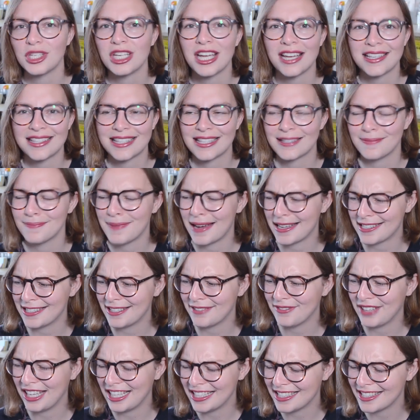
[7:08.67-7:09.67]
She has this
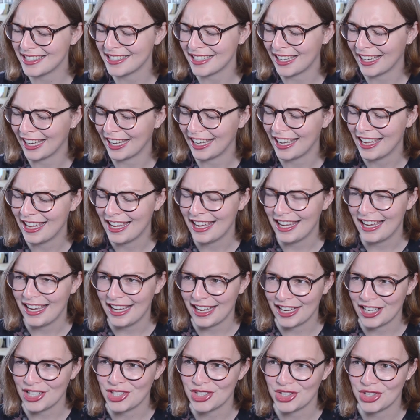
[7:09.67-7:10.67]
massive insight
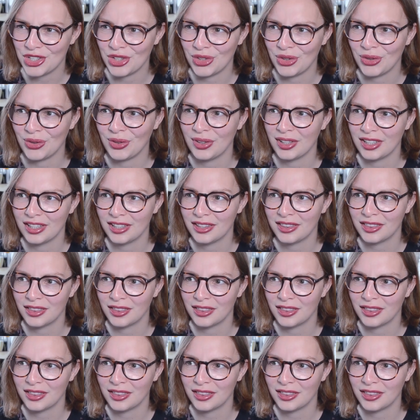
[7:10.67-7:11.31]
into